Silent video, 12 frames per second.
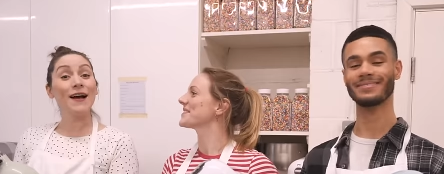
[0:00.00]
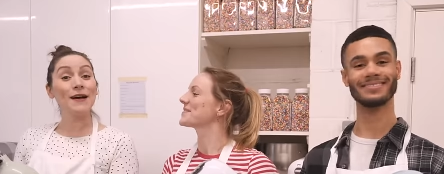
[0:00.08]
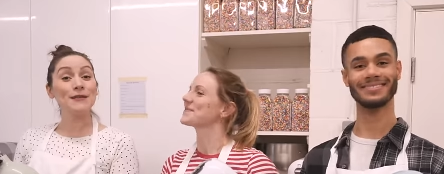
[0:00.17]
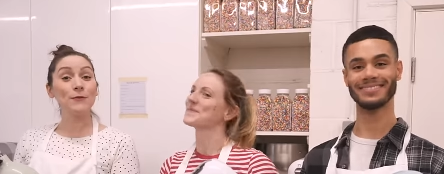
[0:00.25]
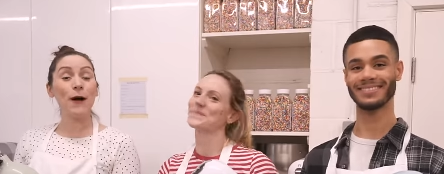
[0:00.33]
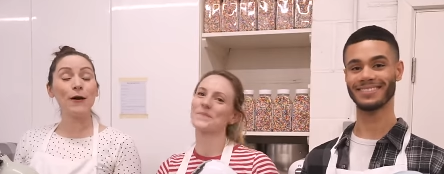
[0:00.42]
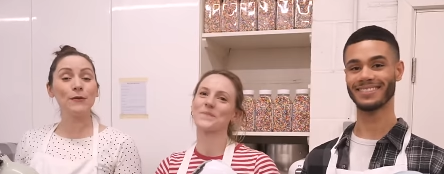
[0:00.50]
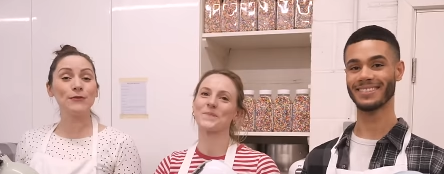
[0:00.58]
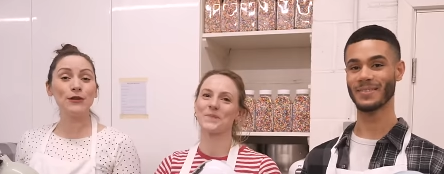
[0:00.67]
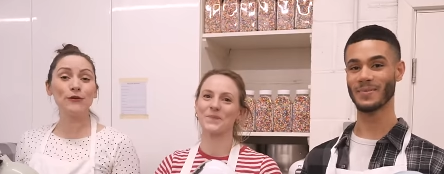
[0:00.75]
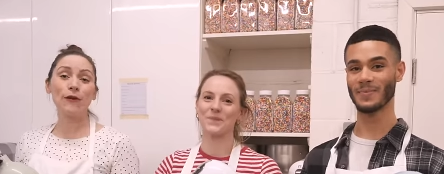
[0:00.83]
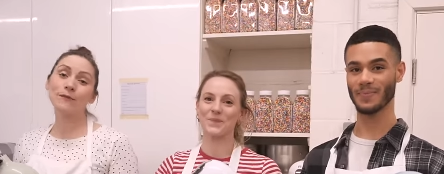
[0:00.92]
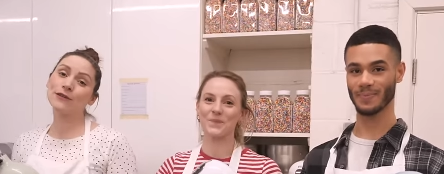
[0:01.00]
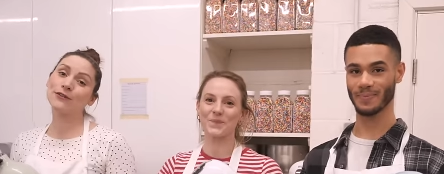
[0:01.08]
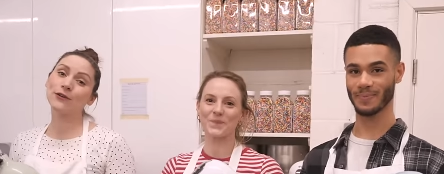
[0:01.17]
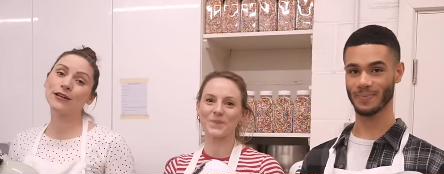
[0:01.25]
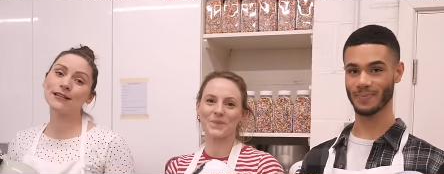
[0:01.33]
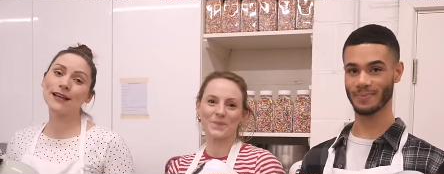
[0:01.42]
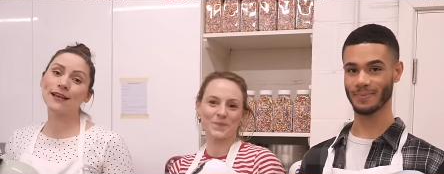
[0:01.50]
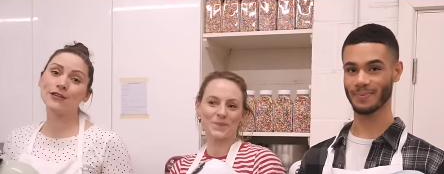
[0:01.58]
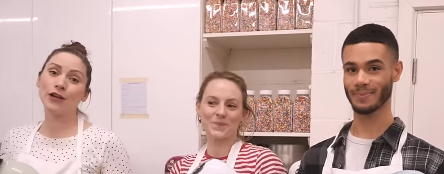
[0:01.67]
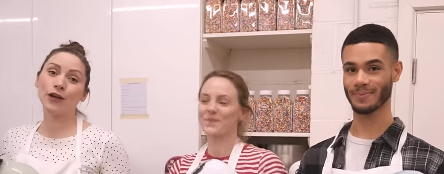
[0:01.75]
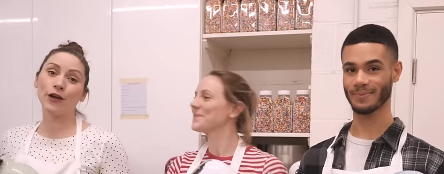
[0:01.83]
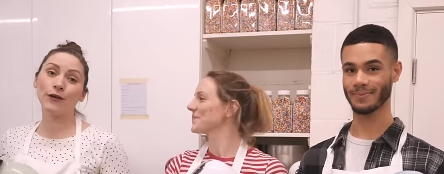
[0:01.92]
Speaker 1: Hey guys, welcome to Crumbs and Doilies
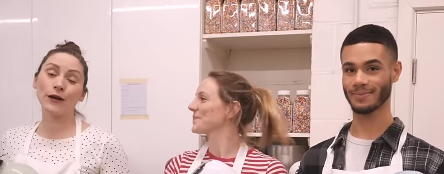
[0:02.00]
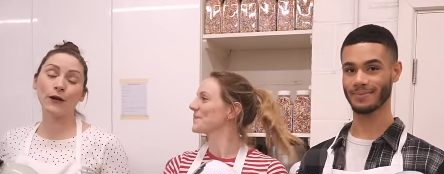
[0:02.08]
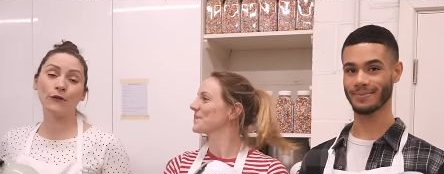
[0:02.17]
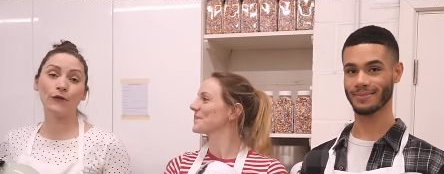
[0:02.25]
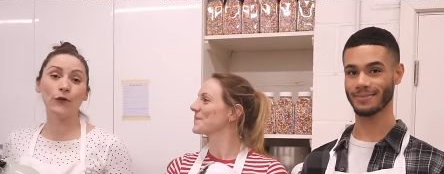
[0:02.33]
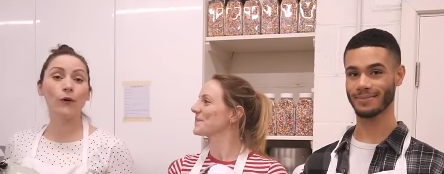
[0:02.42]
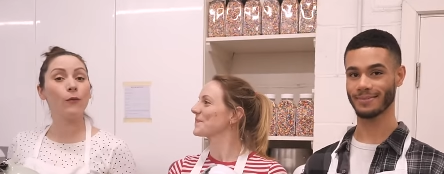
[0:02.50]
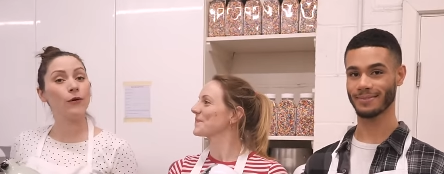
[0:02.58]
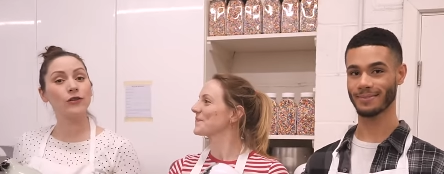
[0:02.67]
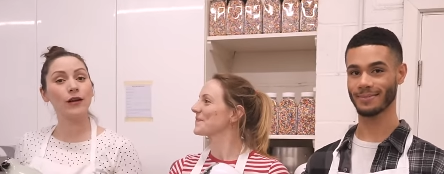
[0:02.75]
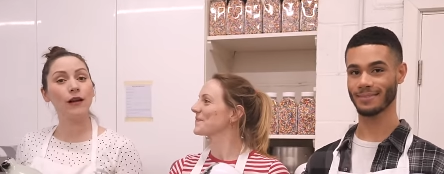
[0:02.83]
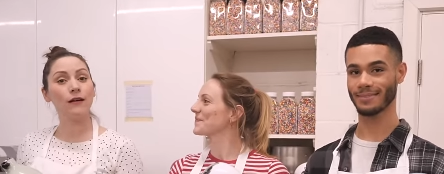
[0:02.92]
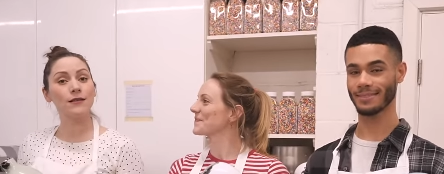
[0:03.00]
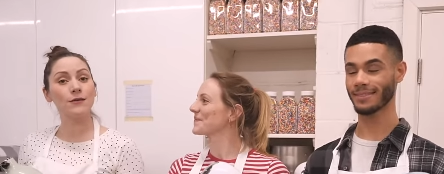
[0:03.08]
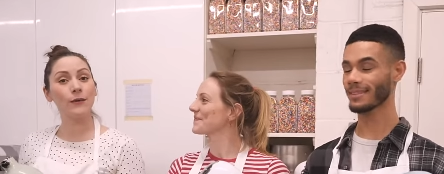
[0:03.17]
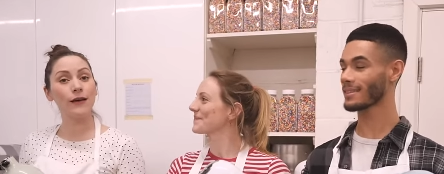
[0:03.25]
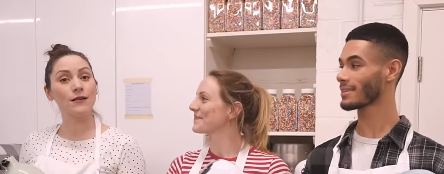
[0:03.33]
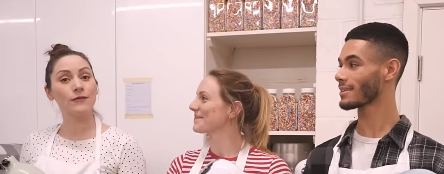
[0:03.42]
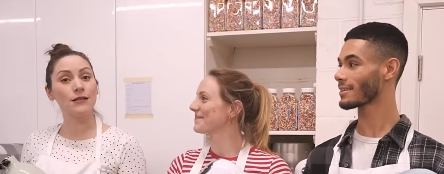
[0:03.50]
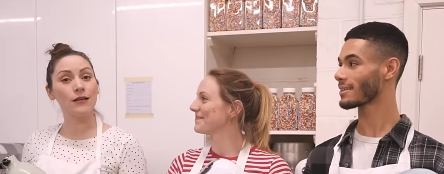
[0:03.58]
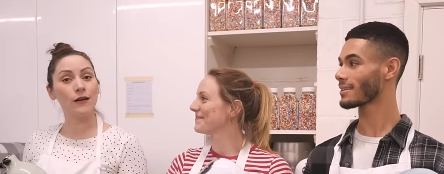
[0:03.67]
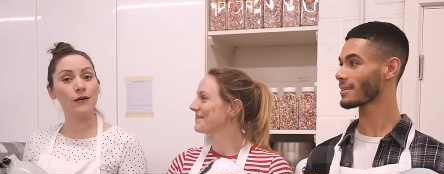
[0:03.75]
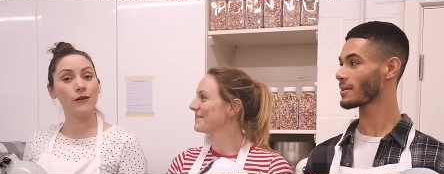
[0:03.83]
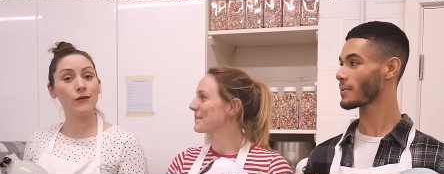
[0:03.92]
HQ. Now, if you were watching last week's
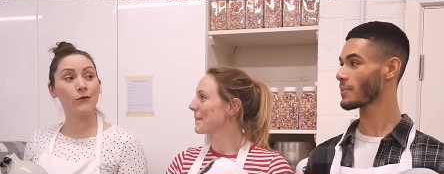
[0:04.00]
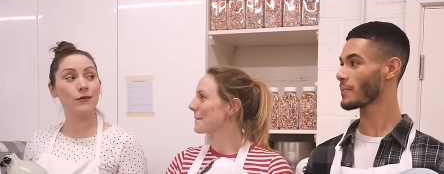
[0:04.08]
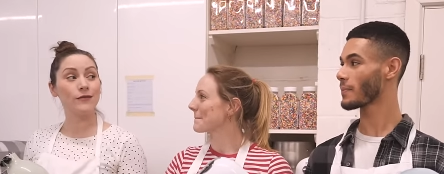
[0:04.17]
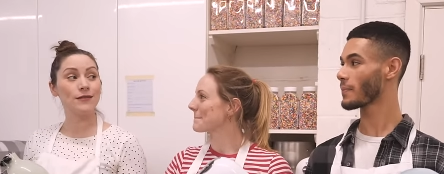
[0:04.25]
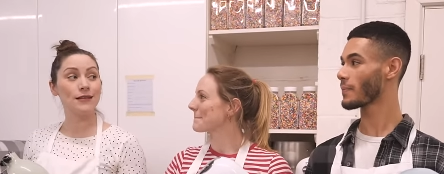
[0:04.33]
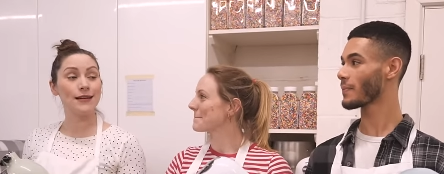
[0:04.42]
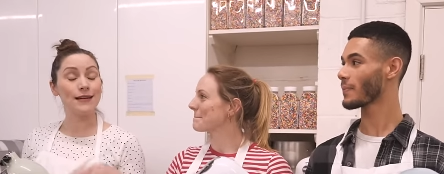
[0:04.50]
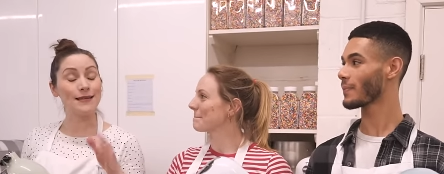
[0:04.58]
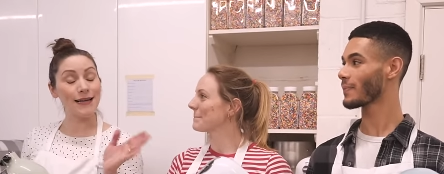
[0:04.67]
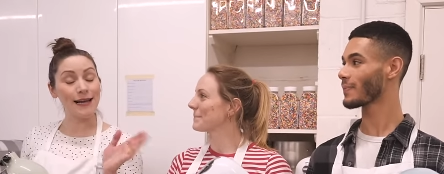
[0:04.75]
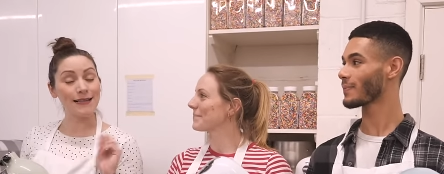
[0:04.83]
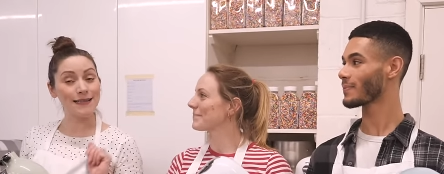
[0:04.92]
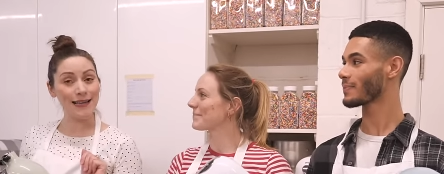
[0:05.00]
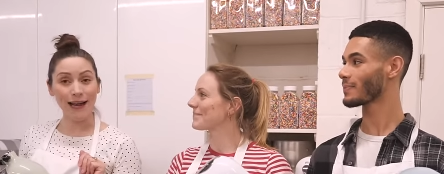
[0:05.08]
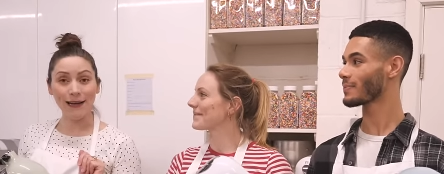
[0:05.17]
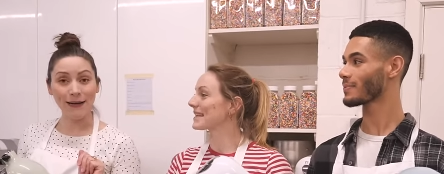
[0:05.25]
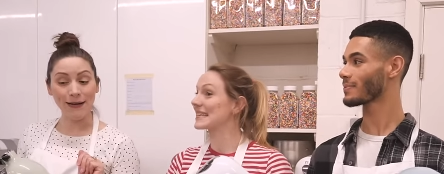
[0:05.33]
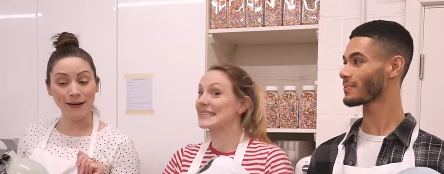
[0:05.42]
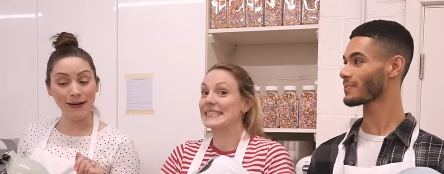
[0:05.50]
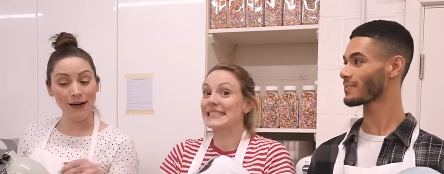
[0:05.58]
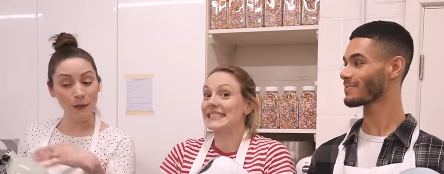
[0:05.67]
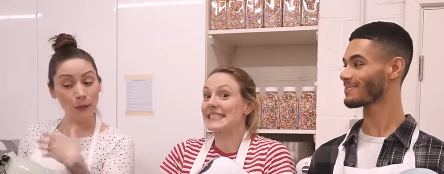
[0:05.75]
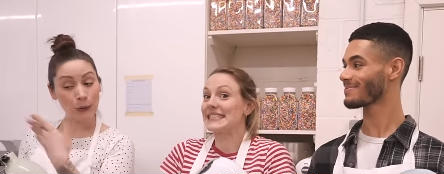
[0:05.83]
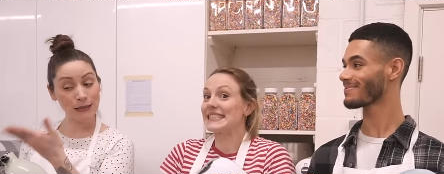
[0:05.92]
video, you will have seen Dane, Sally, and I
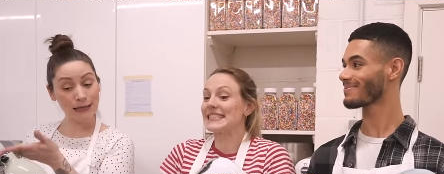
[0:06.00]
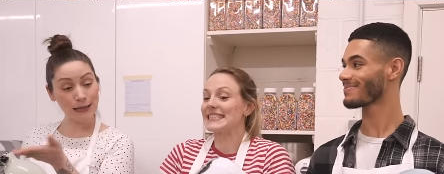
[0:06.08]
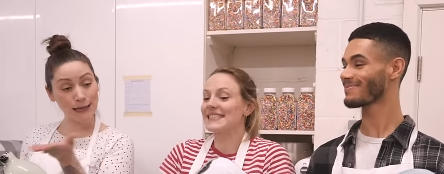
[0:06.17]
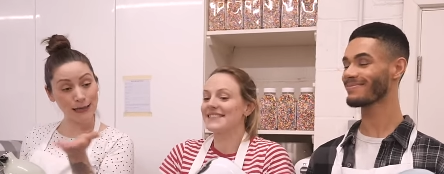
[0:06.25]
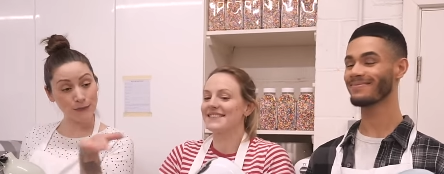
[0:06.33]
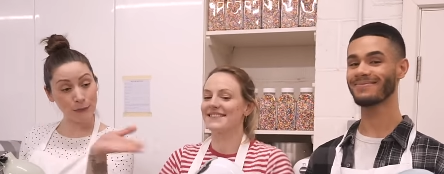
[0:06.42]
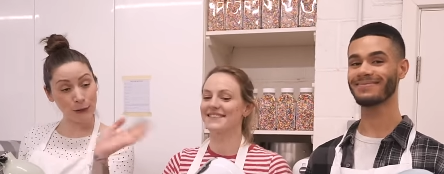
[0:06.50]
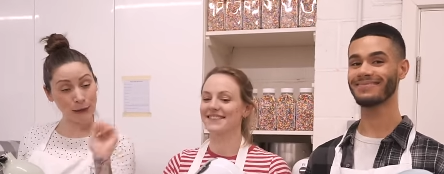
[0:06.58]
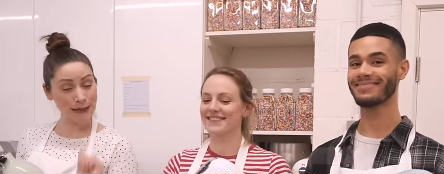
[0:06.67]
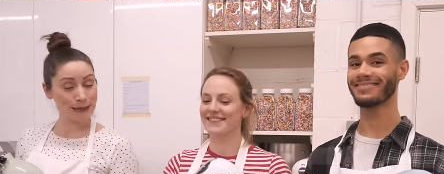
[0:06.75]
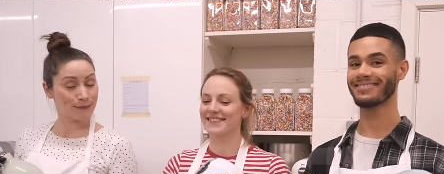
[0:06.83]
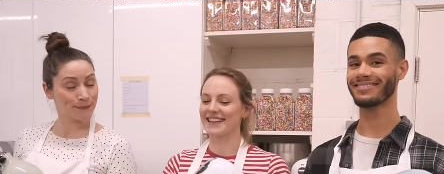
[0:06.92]
unboxing these beauties.